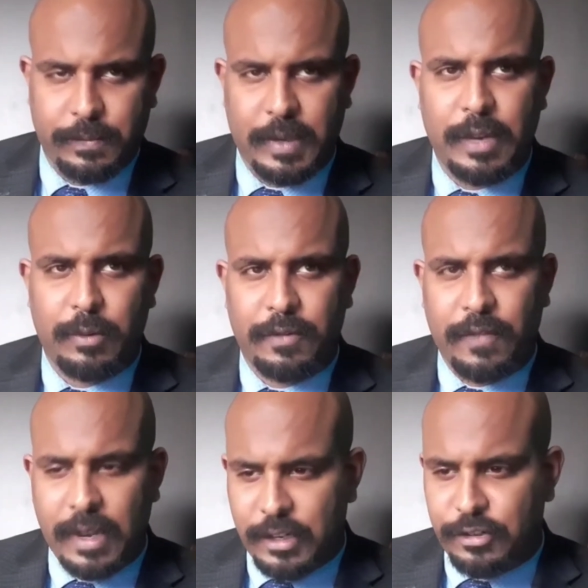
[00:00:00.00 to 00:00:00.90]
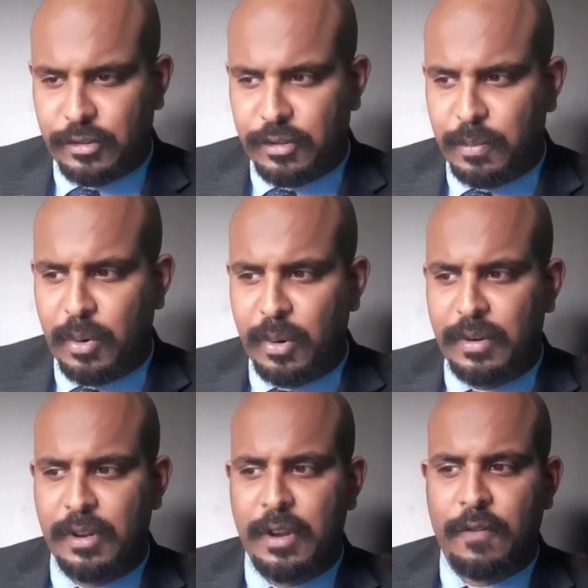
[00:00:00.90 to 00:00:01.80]
and with financial support
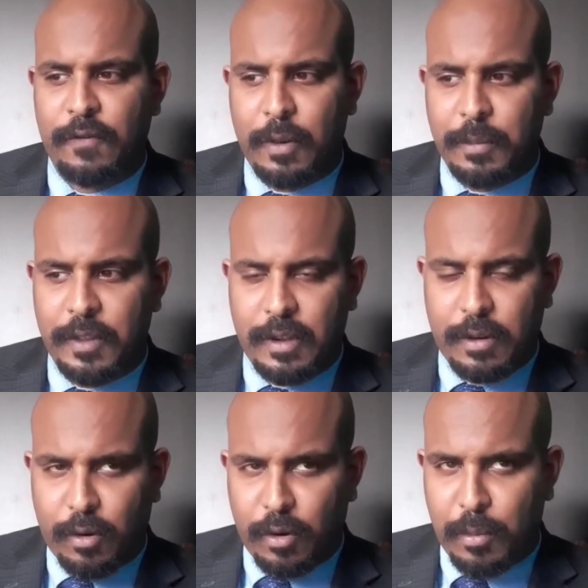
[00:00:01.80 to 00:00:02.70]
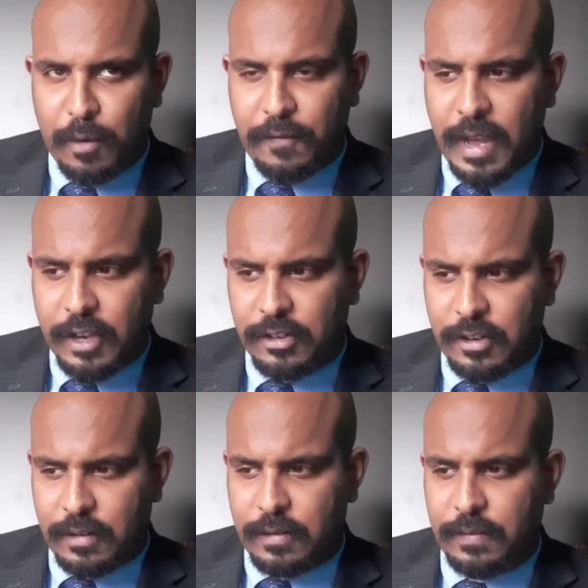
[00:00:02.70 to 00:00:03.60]
from the Oromo faction